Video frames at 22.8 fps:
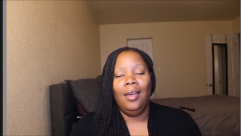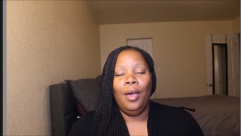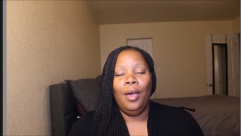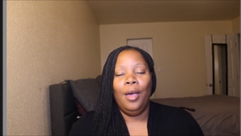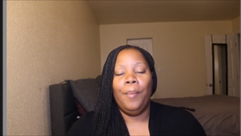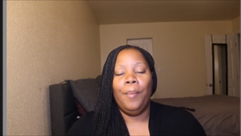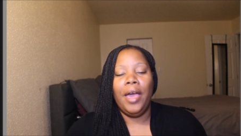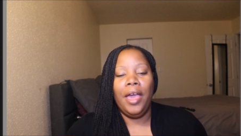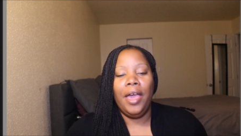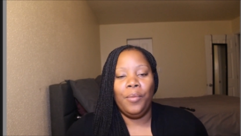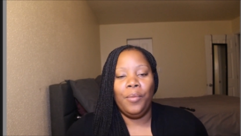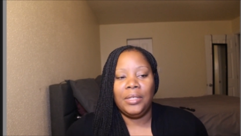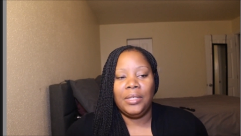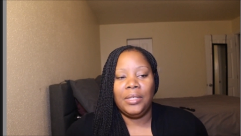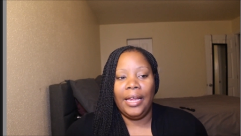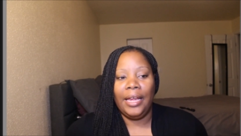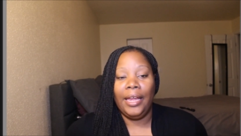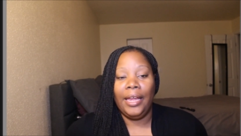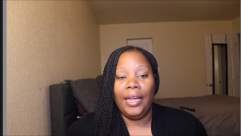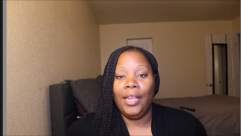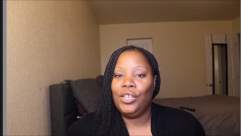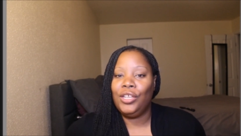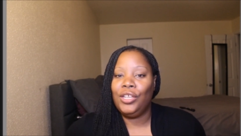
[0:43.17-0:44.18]
Mae was
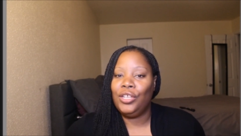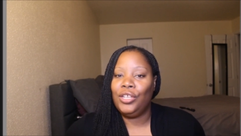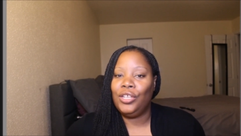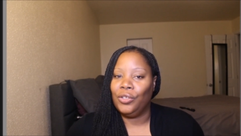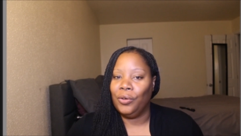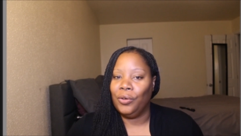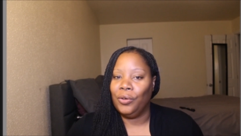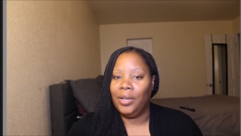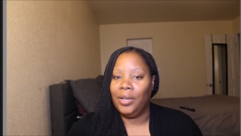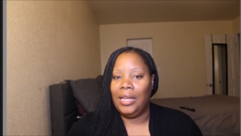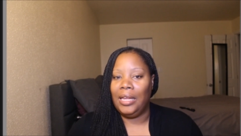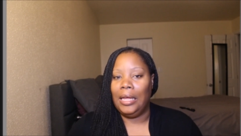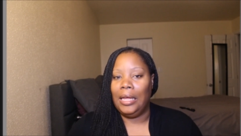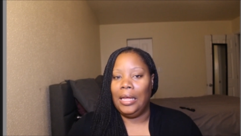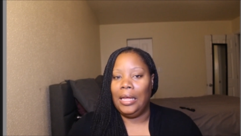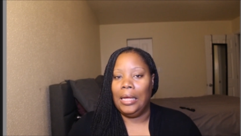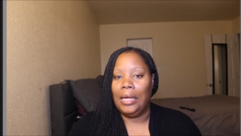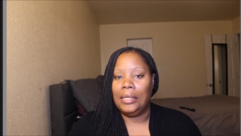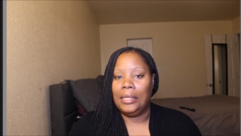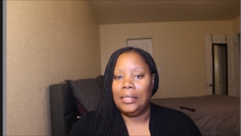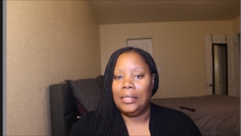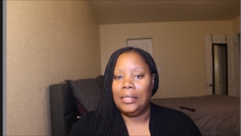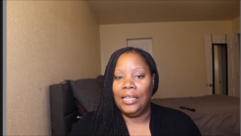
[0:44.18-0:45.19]
like, it sure
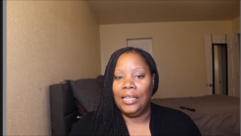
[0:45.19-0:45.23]
is.